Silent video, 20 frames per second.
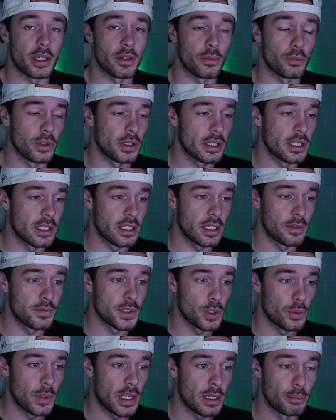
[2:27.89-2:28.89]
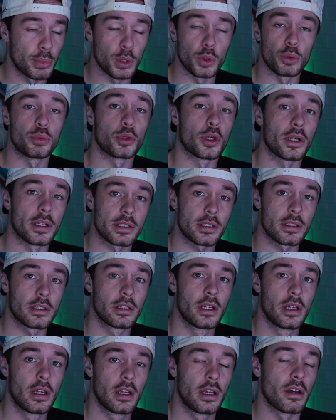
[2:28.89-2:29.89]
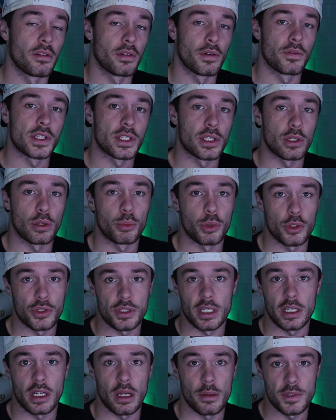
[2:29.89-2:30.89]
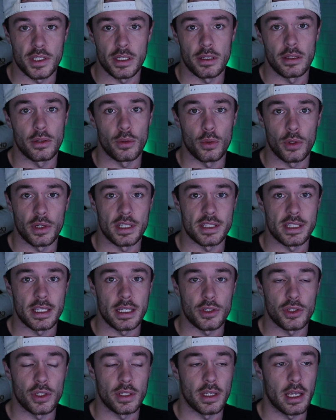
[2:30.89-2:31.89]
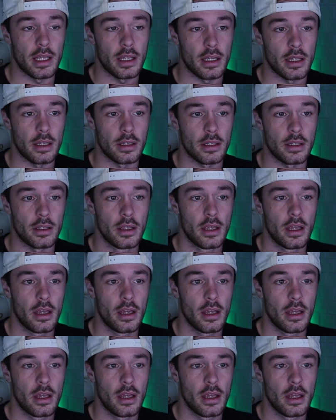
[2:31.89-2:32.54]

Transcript: It really gives you a blueprint of every single person that comes into the organization, and